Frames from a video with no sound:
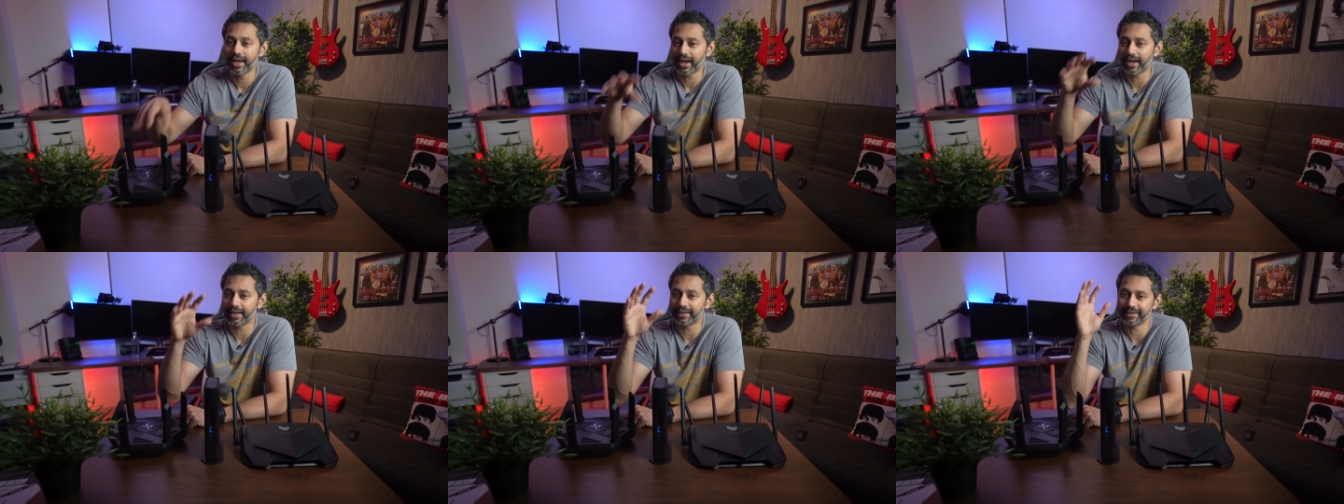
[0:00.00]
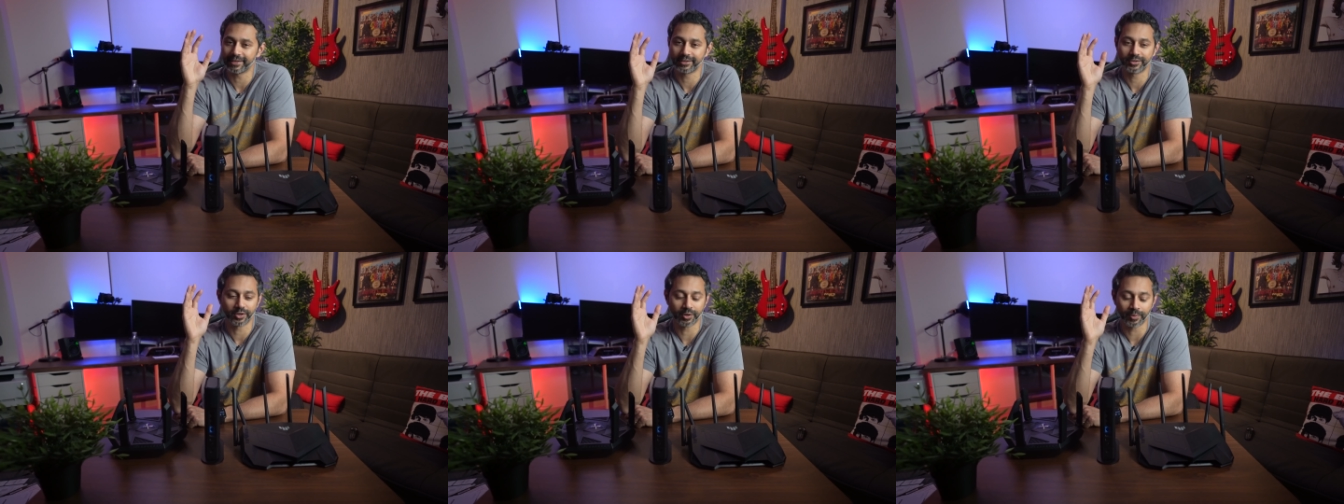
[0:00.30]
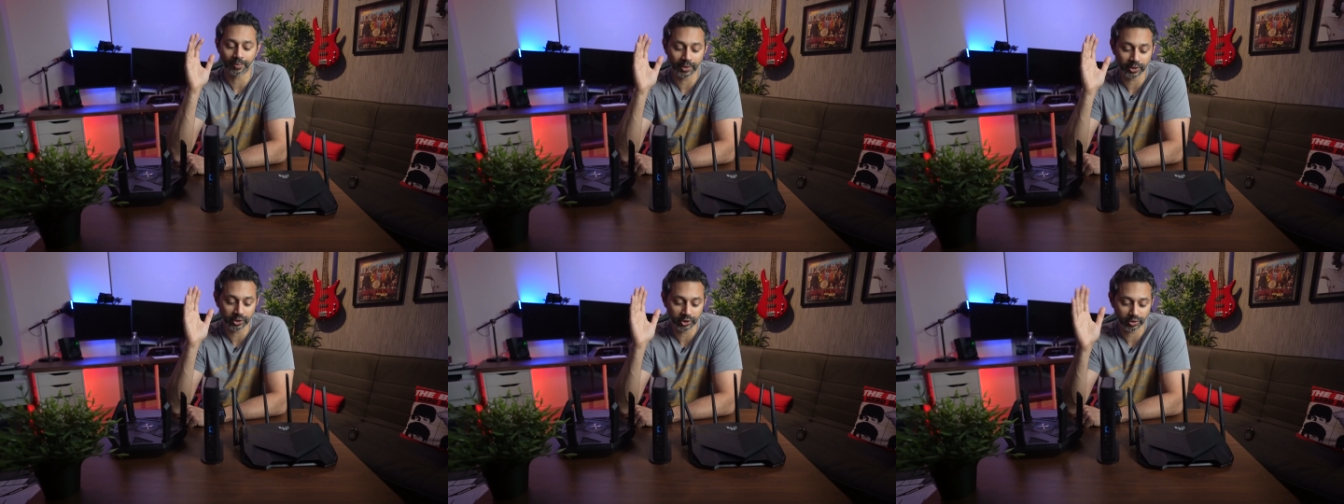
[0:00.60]
and that's going
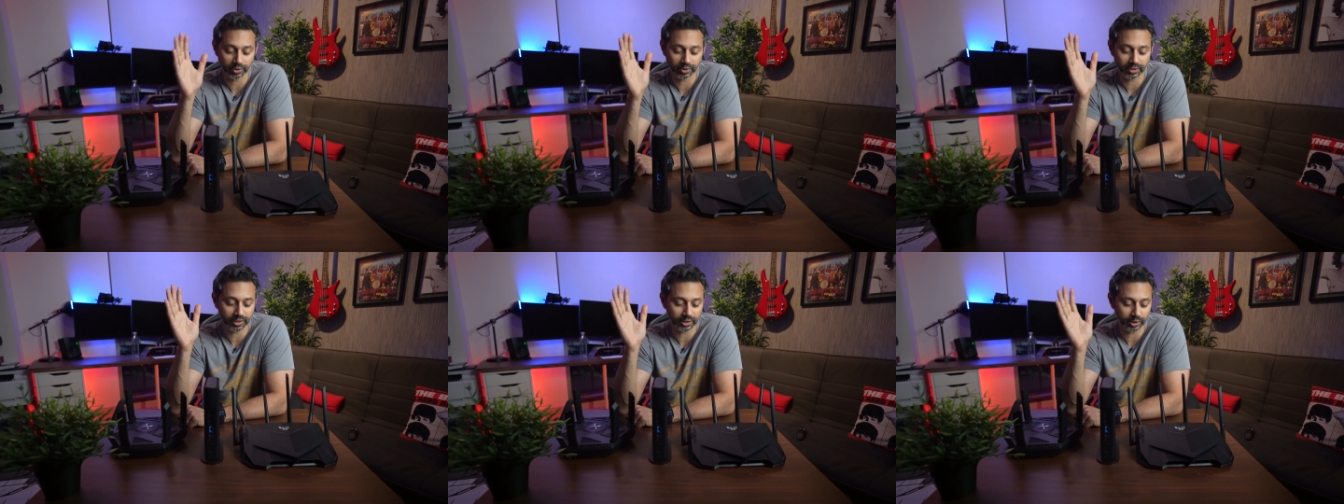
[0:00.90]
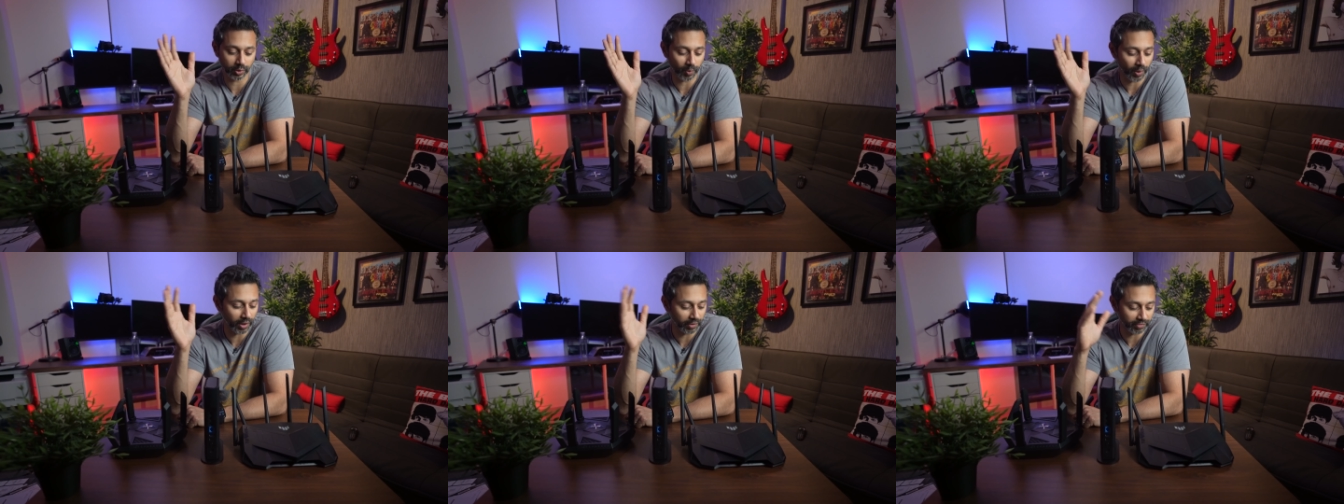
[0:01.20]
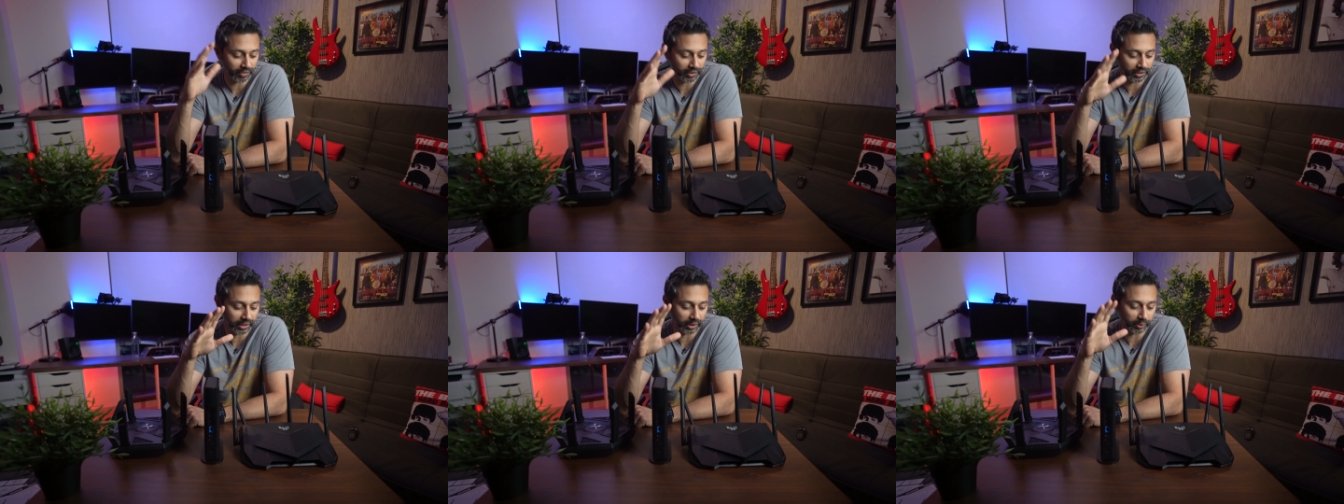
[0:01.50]
to make sure that your
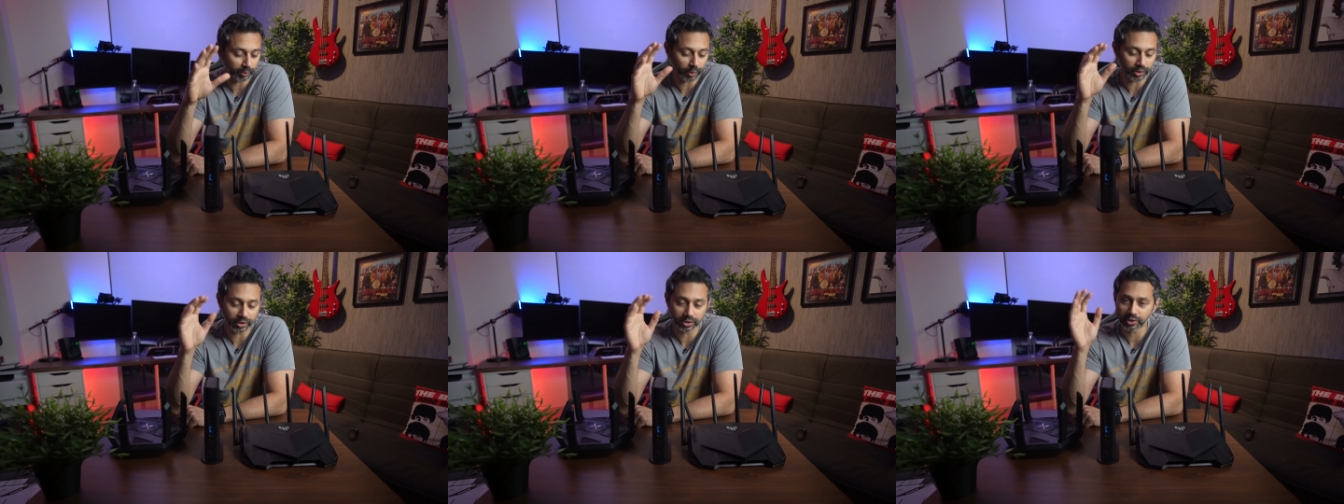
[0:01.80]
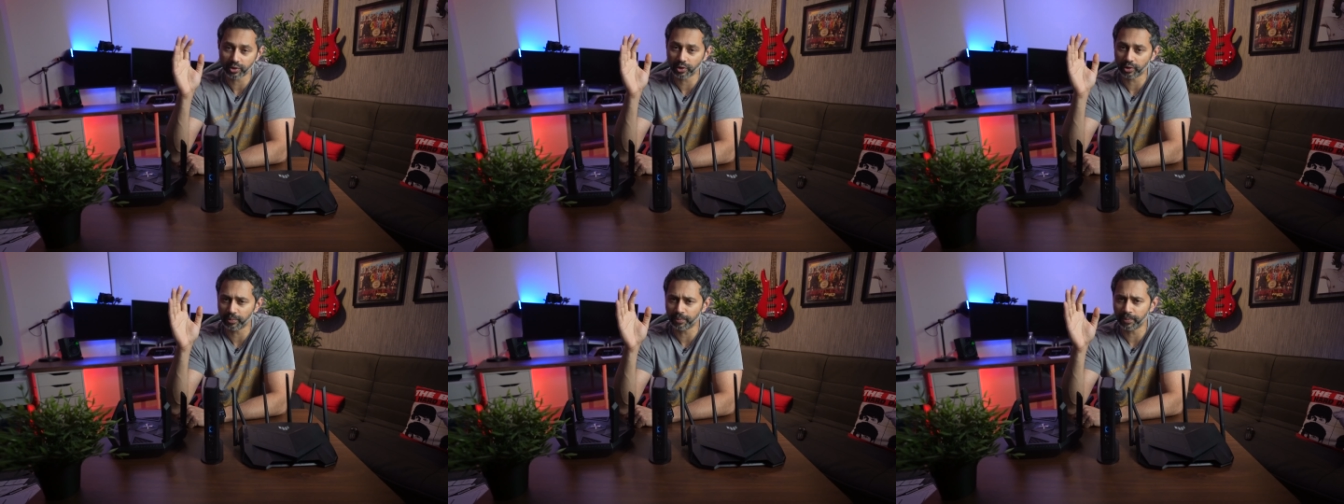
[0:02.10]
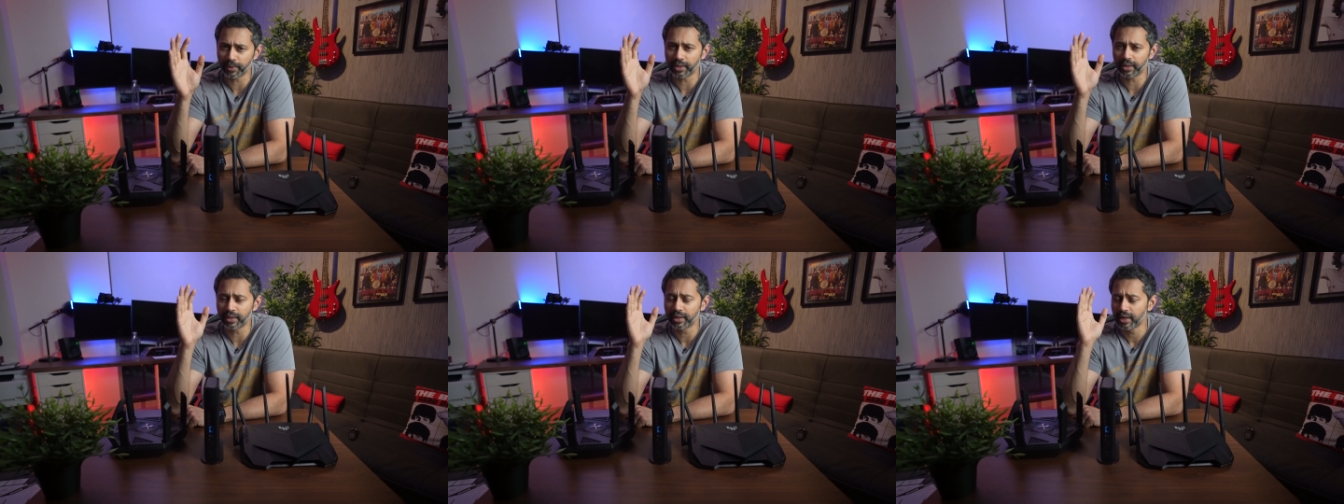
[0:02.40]
Wi-Fi network is going to
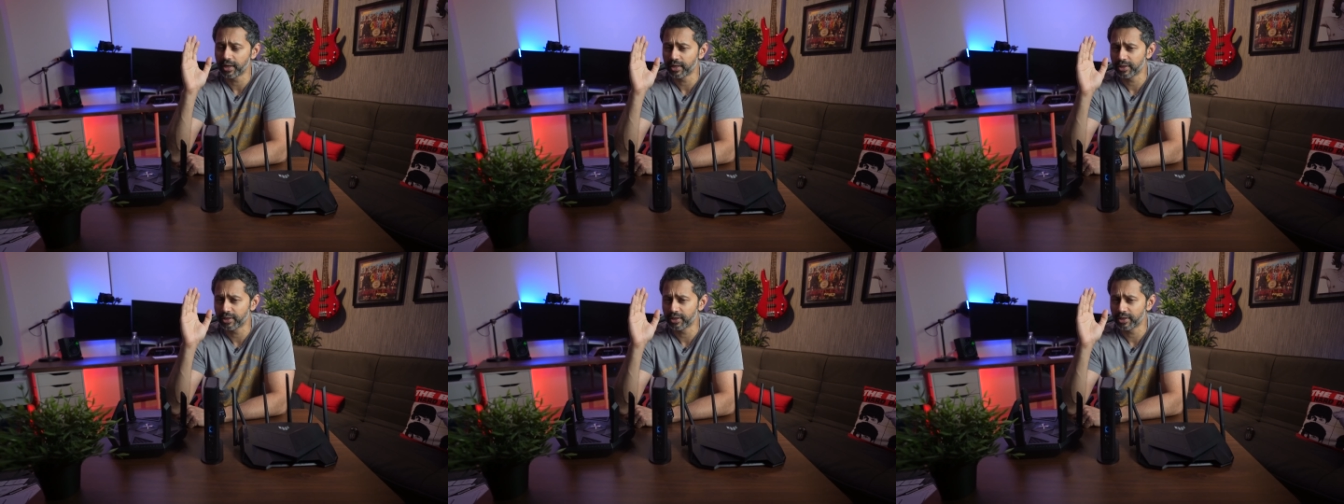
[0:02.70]
be